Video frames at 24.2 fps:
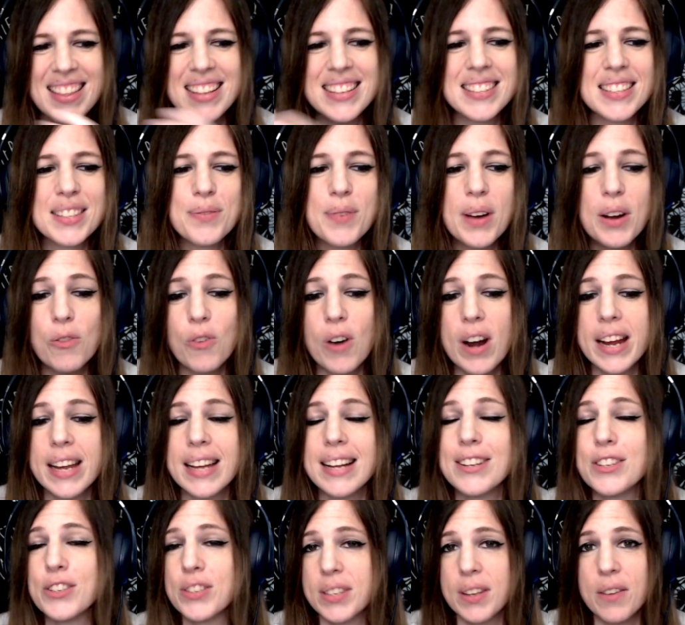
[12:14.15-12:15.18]
this is my
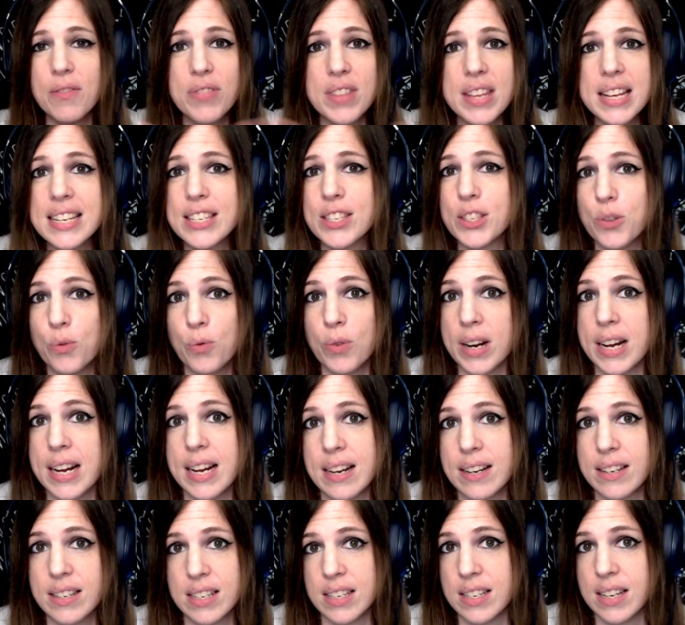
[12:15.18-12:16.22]
ranking just of these
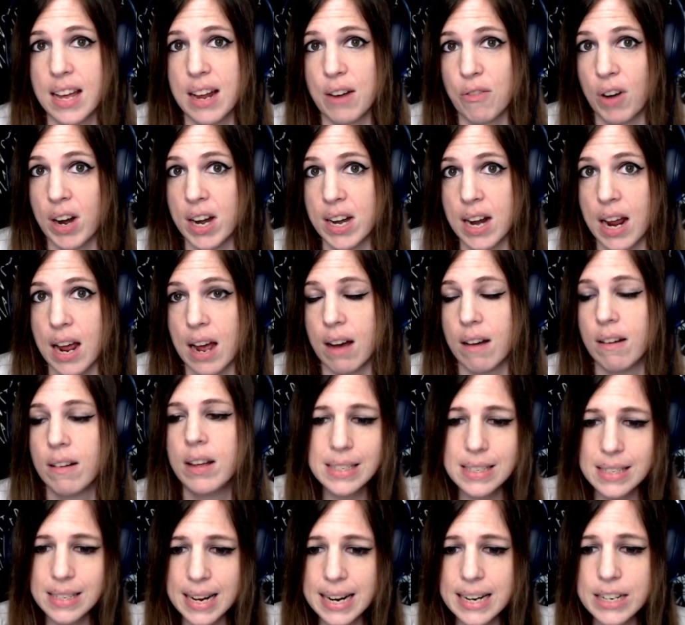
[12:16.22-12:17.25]
three today, right now.
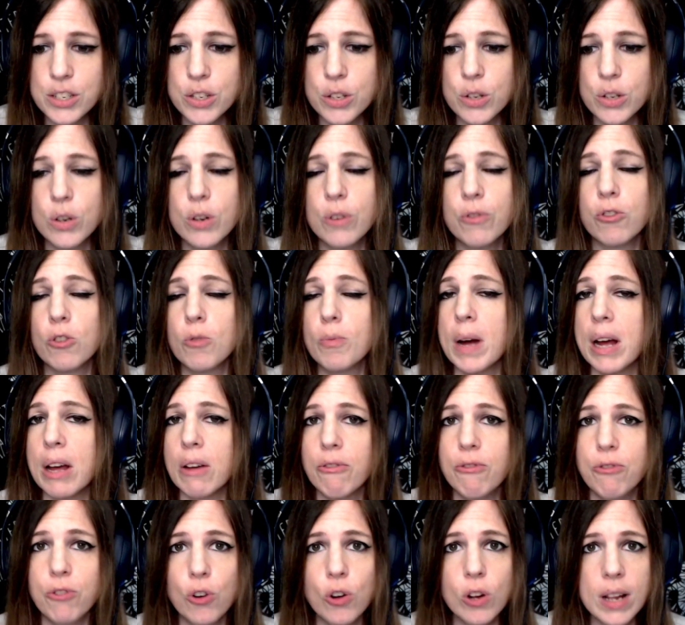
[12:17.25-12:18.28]
Stay tuned for my
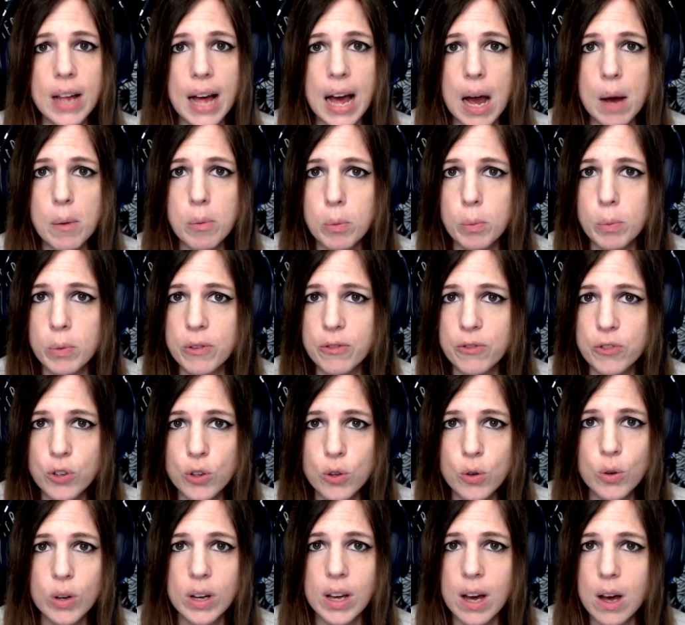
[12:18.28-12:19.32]
full album
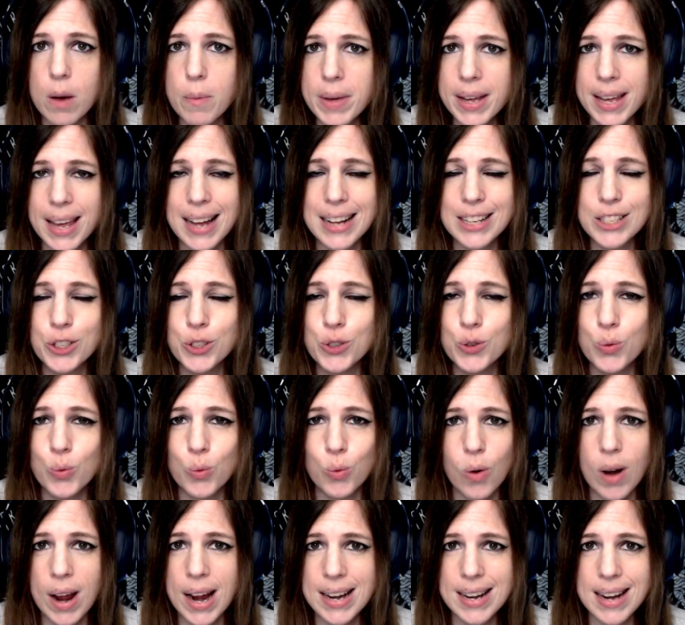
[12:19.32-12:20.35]
review coming at you
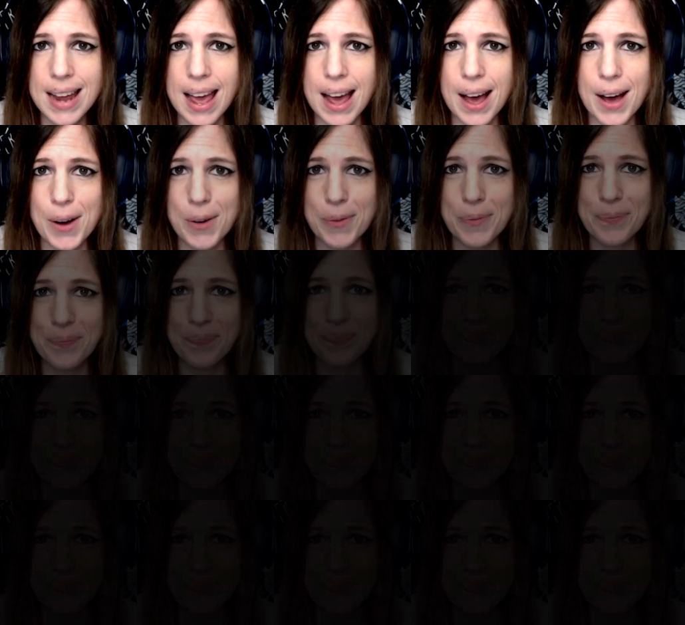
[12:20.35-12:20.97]
right now.